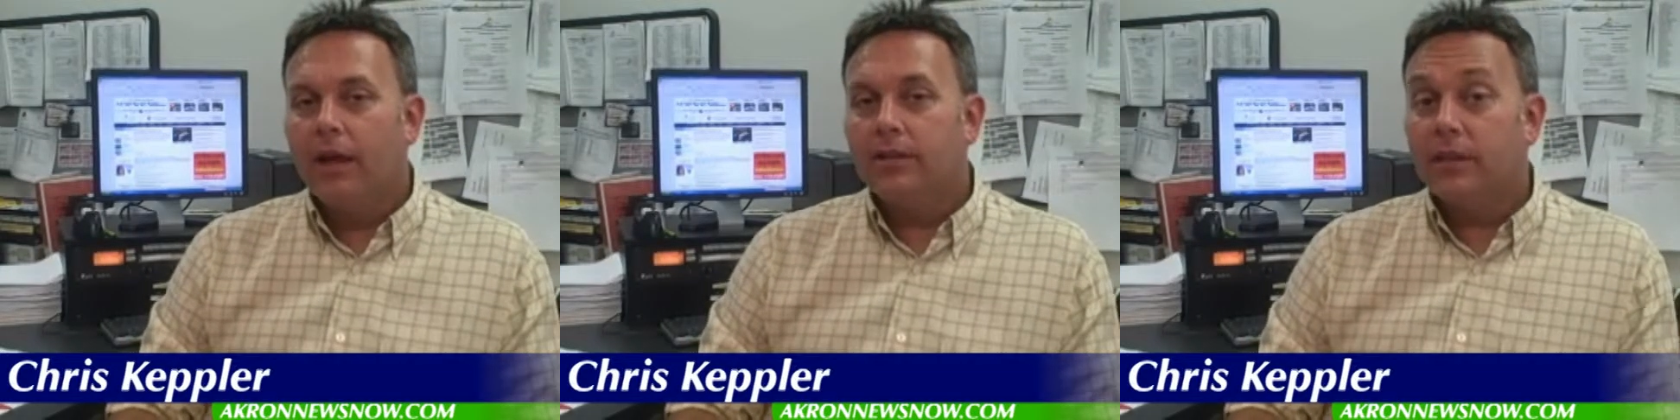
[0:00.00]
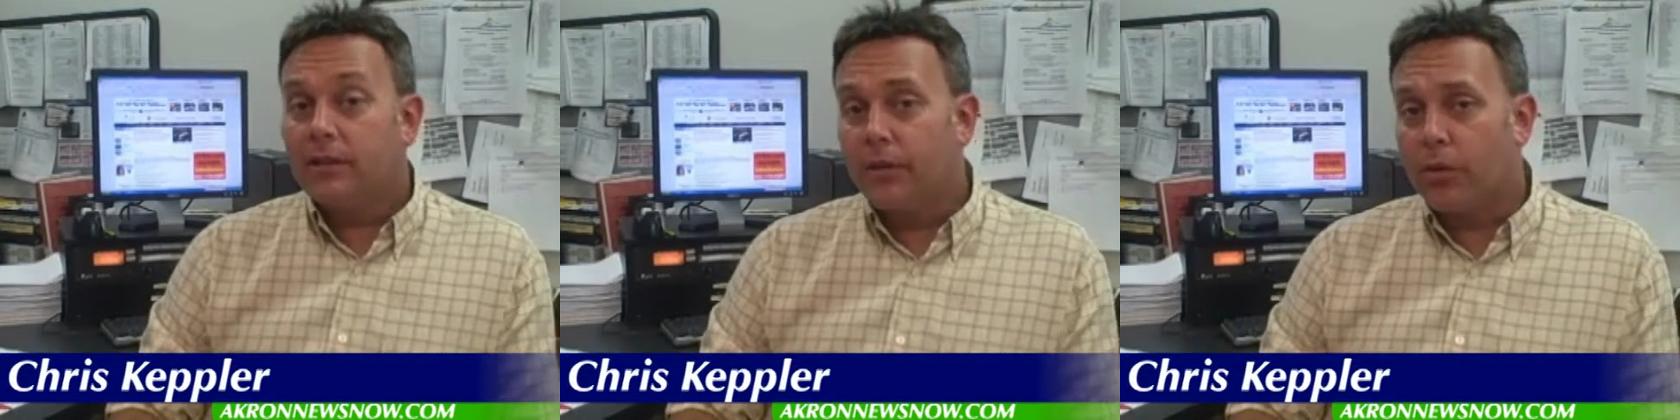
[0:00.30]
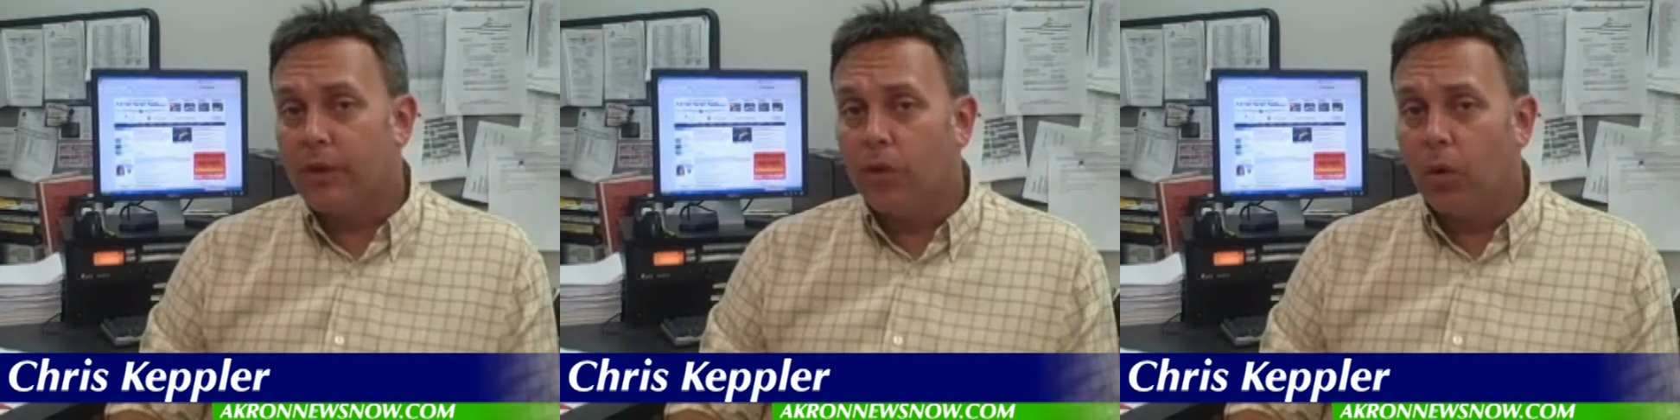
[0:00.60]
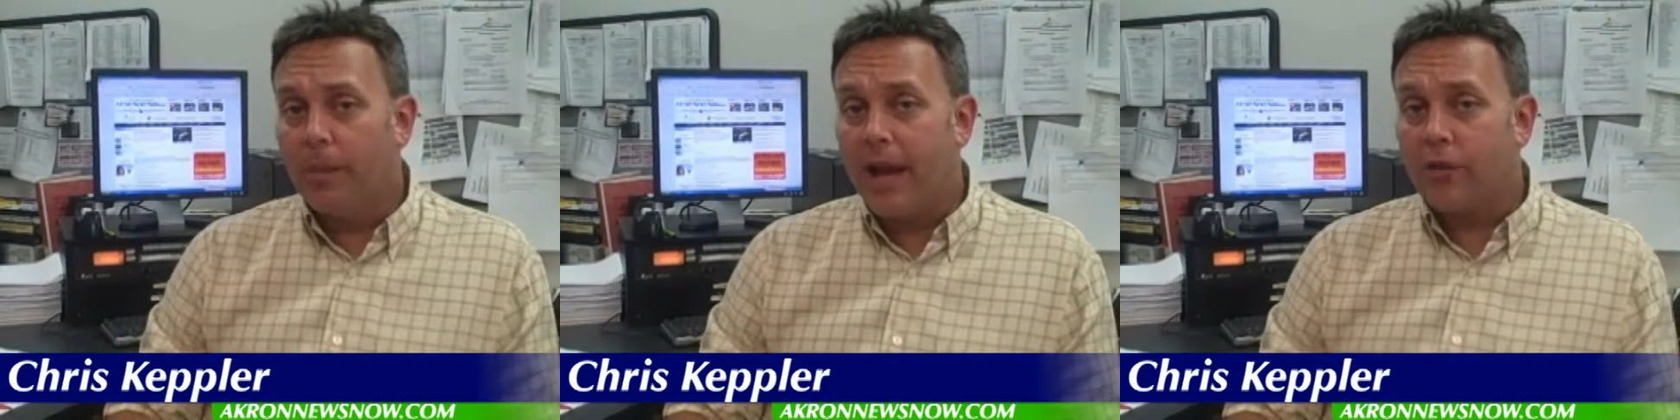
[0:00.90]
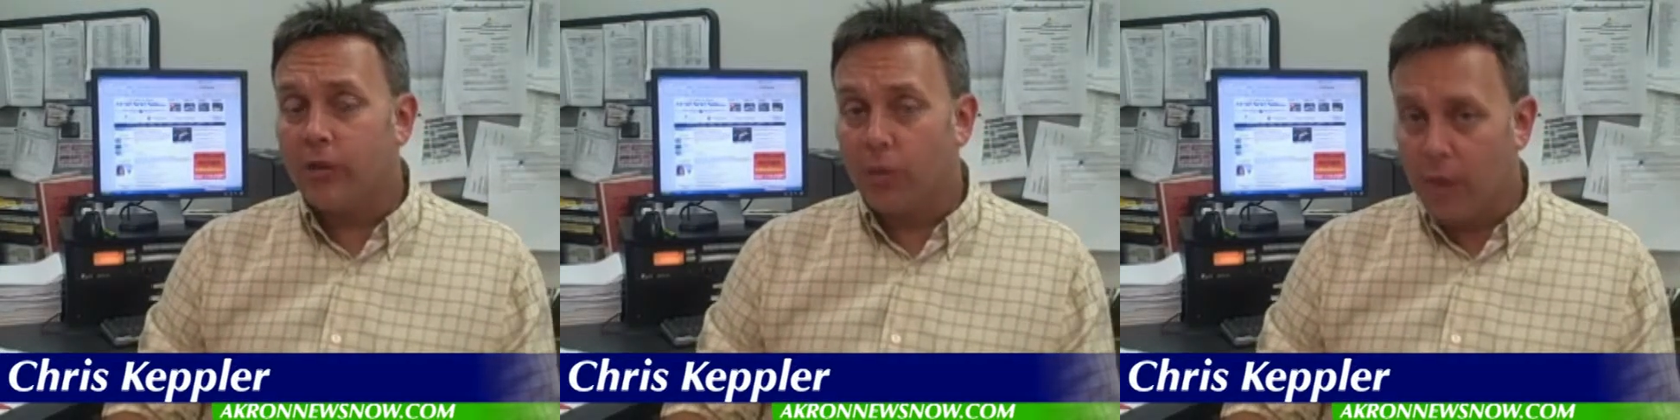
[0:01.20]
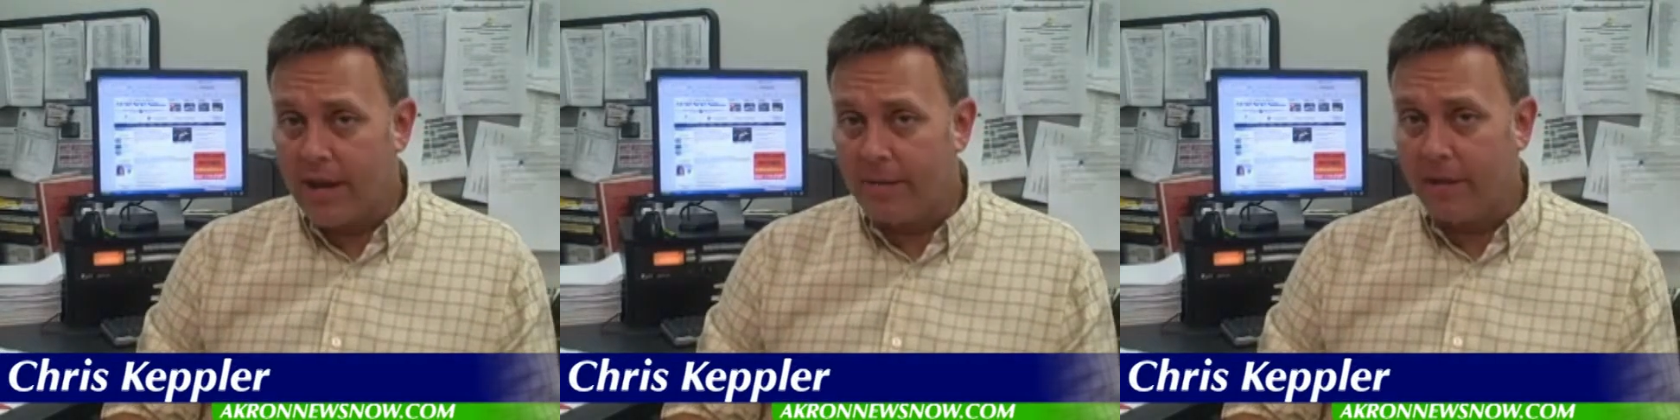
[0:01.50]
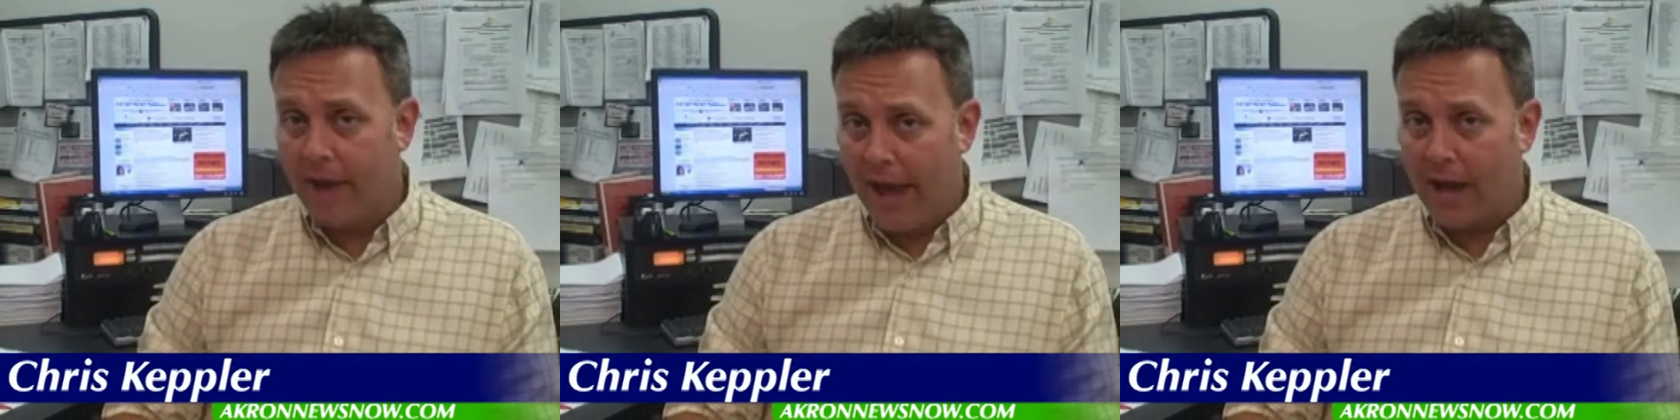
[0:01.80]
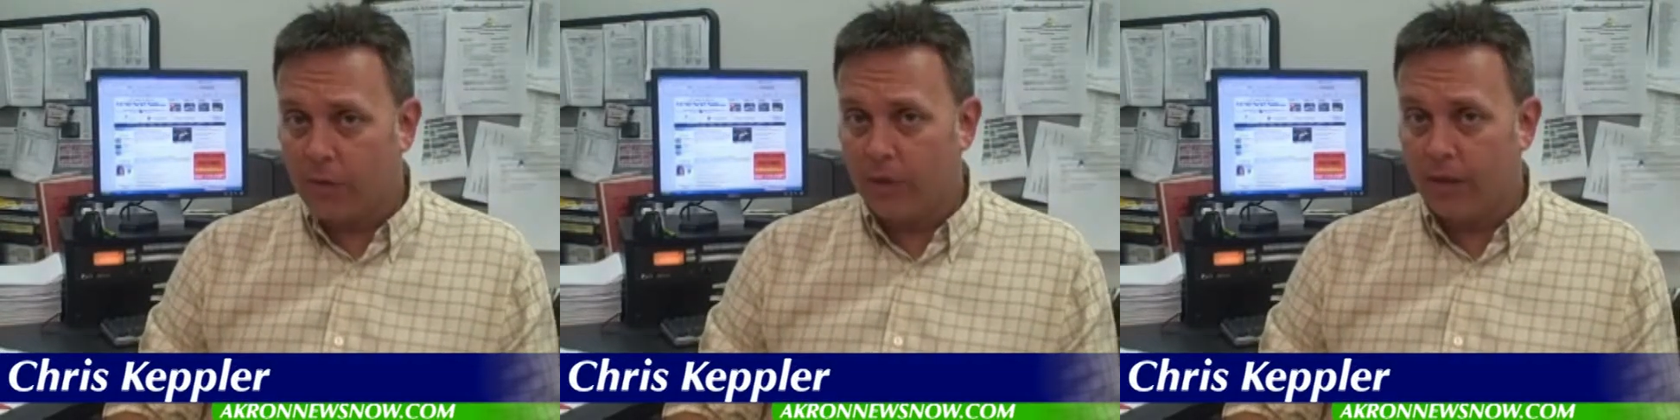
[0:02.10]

63 year old Patrick Raymond of Akron,